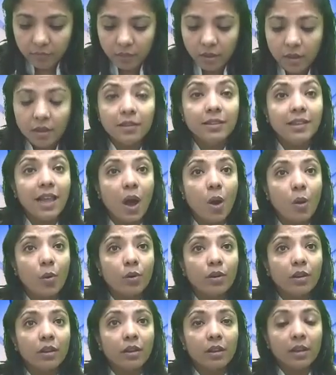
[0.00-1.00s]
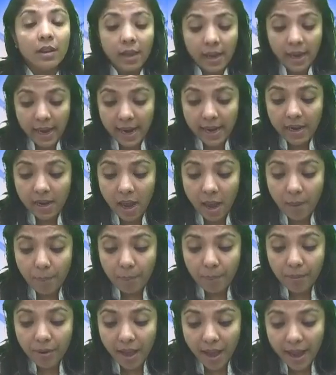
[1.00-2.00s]
Now, in
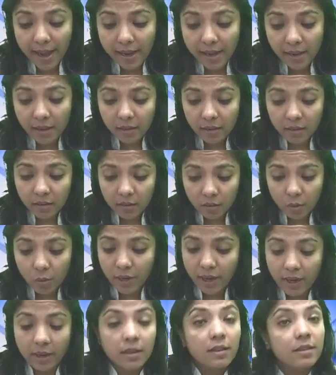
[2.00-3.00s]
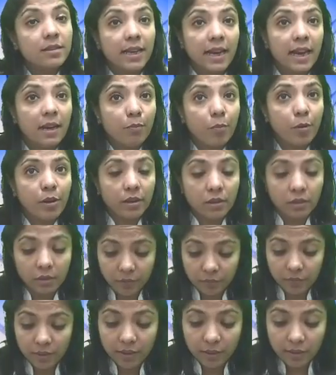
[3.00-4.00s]
applying, okay, second point,
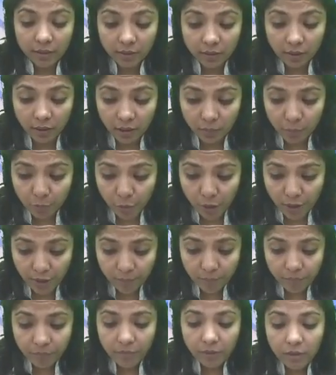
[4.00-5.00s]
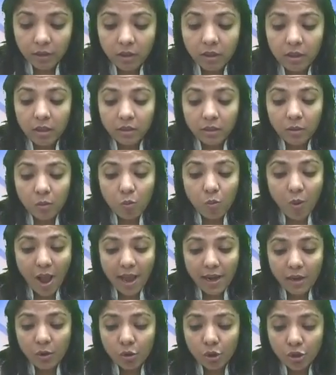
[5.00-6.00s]
third point. The
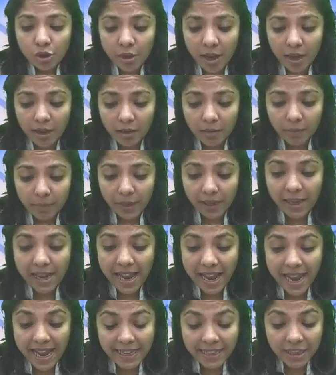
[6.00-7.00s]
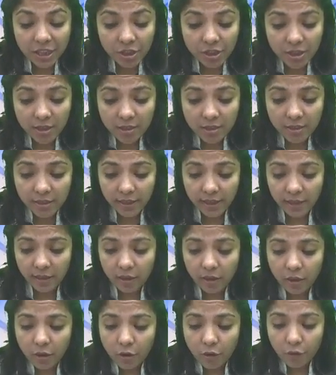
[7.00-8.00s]
value shall be adjusted
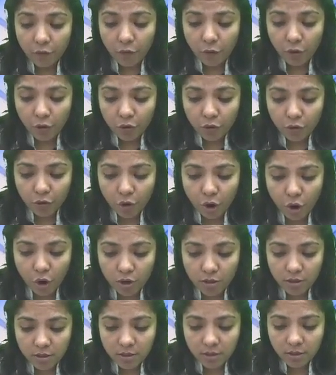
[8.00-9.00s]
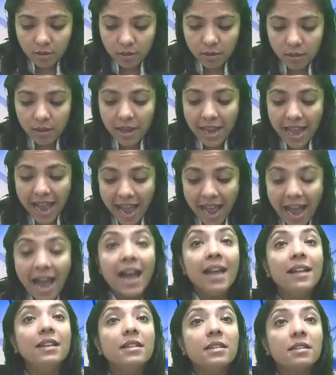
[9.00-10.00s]
for cost
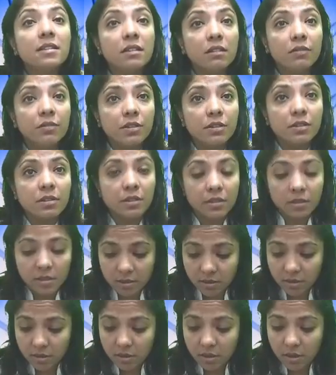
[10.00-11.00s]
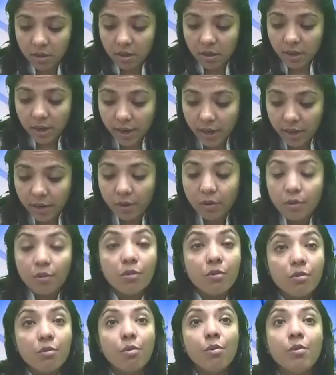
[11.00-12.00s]
and services in
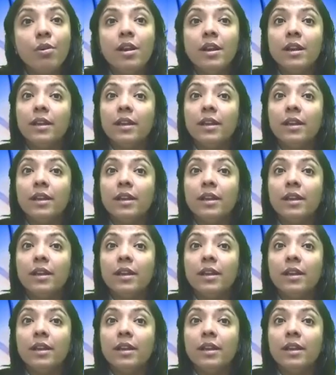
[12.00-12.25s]
Rule